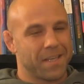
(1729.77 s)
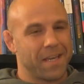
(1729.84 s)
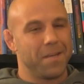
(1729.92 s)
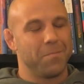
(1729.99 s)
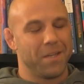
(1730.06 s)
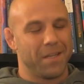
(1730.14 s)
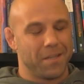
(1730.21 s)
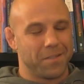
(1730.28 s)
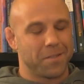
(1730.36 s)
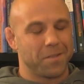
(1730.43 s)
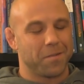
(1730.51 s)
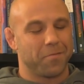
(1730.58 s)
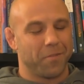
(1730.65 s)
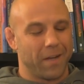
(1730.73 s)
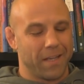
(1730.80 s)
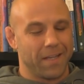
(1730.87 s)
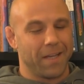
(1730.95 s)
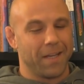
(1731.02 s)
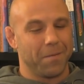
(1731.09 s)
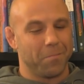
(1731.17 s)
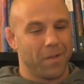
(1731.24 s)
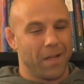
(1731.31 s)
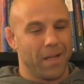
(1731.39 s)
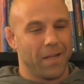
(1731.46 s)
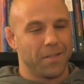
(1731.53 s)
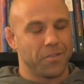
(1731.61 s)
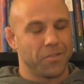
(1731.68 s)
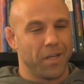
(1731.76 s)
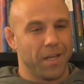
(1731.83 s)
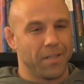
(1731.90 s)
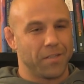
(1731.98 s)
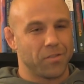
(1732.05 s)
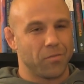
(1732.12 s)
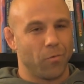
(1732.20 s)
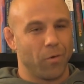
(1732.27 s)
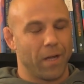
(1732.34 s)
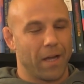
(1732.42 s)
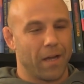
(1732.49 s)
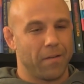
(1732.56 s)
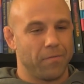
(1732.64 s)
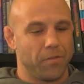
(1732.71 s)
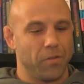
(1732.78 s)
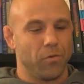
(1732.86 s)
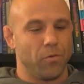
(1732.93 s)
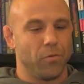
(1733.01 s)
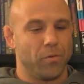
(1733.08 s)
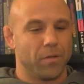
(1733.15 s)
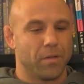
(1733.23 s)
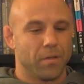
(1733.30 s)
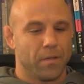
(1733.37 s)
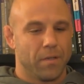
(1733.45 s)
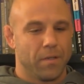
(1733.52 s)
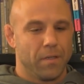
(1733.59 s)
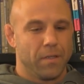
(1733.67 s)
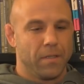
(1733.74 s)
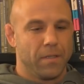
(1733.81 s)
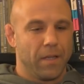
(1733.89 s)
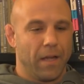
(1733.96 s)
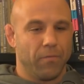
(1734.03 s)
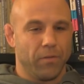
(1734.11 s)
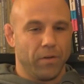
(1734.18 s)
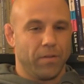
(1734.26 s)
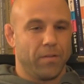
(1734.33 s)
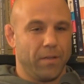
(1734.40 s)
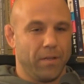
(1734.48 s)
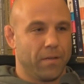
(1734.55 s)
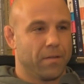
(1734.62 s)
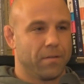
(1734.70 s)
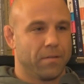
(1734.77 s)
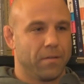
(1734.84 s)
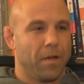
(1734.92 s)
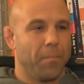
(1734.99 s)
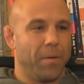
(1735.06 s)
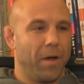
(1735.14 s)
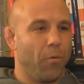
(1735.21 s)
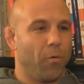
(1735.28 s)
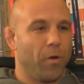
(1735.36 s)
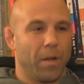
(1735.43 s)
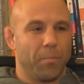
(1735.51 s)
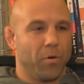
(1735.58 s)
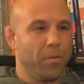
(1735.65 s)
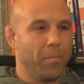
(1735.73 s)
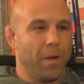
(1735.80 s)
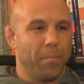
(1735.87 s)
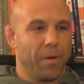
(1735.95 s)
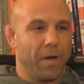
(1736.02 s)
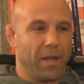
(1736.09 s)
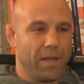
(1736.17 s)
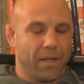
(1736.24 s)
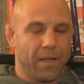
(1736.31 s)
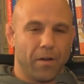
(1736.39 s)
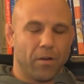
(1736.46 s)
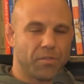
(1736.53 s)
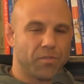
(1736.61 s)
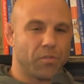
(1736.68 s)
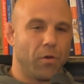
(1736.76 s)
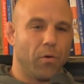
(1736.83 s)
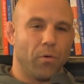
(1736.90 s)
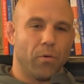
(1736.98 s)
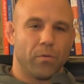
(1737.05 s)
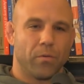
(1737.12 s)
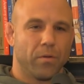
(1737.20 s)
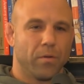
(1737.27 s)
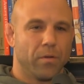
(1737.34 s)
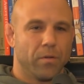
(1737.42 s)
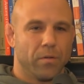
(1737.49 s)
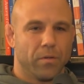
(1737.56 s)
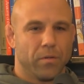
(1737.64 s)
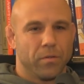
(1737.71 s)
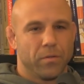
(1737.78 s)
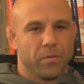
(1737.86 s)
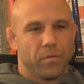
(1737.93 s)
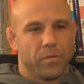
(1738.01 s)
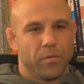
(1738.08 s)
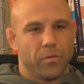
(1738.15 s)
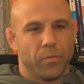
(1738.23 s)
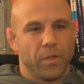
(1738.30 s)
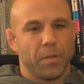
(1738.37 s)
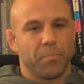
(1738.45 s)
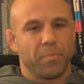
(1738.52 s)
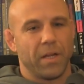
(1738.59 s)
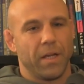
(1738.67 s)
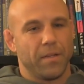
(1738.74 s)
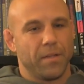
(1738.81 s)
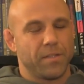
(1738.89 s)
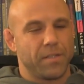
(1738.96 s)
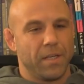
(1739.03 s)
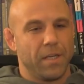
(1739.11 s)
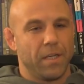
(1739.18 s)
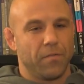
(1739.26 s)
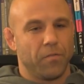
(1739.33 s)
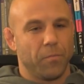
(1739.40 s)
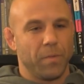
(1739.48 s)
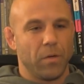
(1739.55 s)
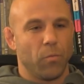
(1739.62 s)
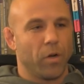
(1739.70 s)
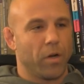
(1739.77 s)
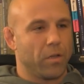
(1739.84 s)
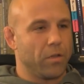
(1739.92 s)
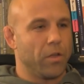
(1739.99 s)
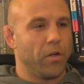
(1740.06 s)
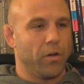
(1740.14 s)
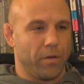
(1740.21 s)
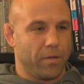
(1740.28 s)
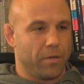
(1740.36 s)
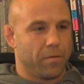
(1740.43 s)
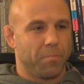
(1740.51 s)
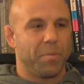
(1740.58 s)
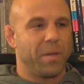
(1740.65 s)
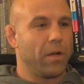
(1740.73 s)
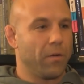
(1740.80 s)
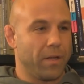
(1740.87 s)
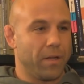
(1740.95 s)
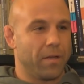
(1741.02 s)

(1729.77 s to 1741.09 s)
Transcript: came into the fight game and changed the way I viewed everything about what I put in my body and also really planted the seed for me to want to learn. Period. So I